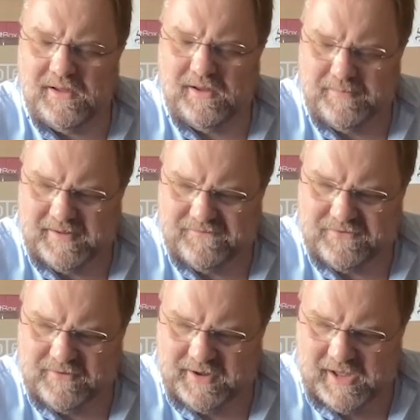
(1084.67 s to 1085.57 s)
above
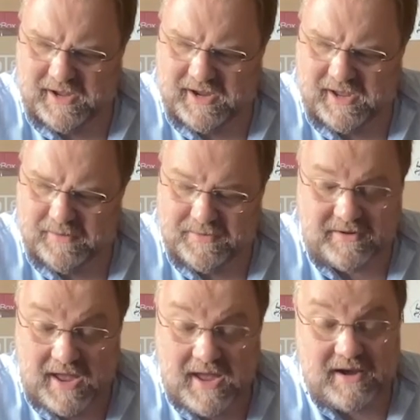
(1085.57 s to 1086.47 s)
3K, but
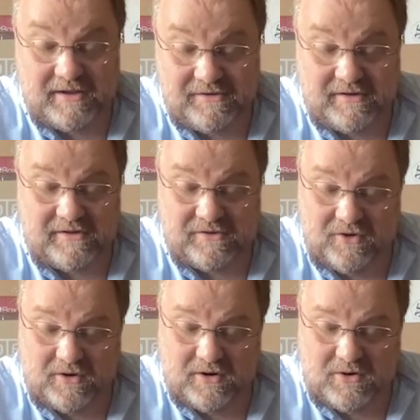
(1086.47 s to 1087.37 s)
again, it's
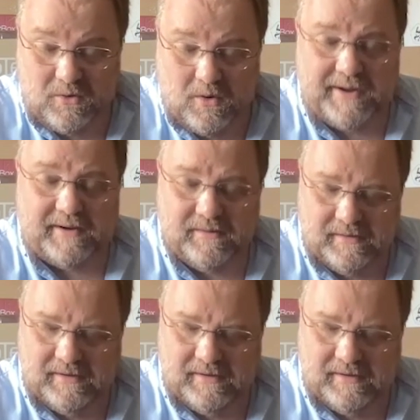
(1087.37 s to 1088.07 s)
not quite,